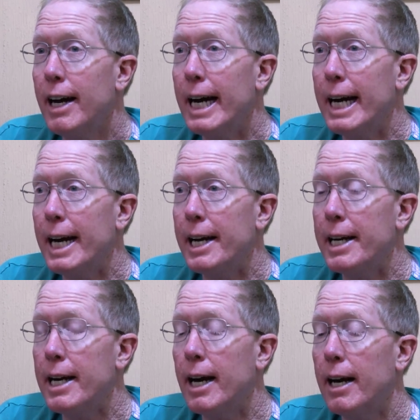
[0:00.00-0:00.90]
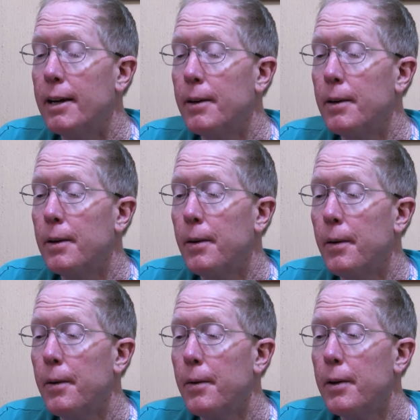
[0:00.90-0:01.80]
And
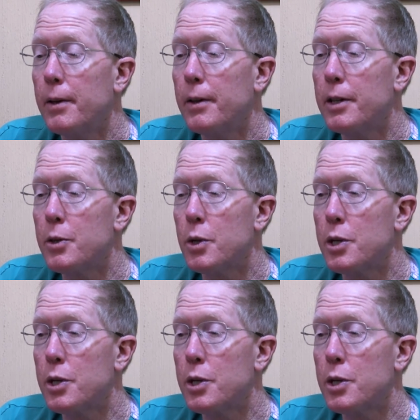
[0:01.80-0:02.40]
this